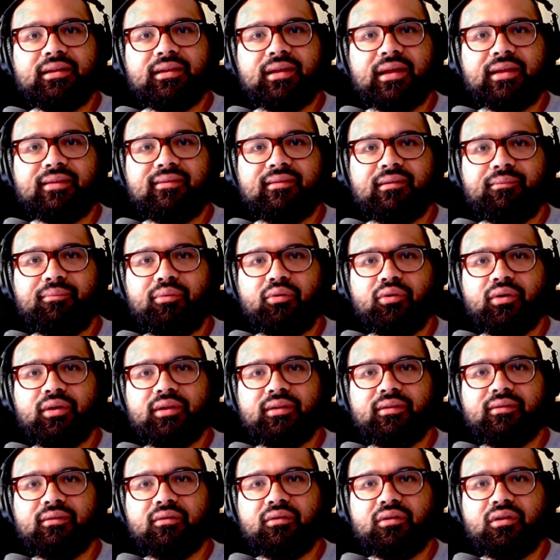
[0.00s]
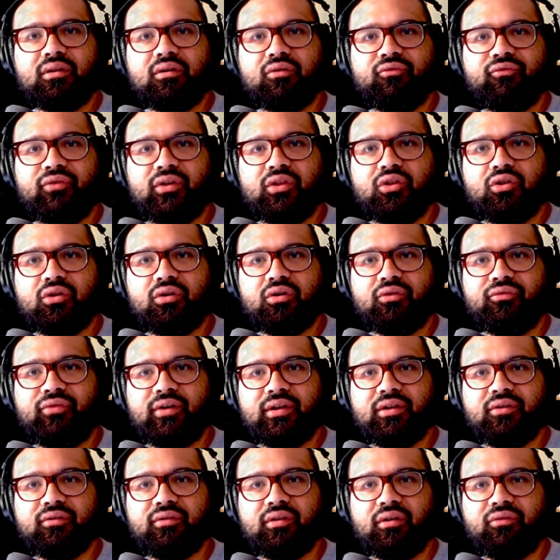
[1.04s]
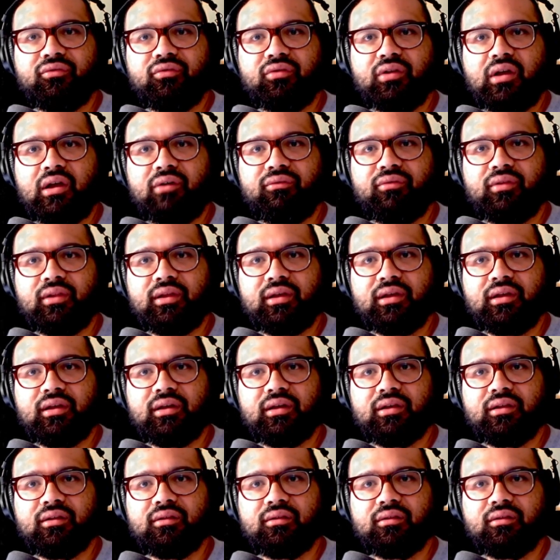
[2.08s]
at some point during your adventure, you'll find yourself traveling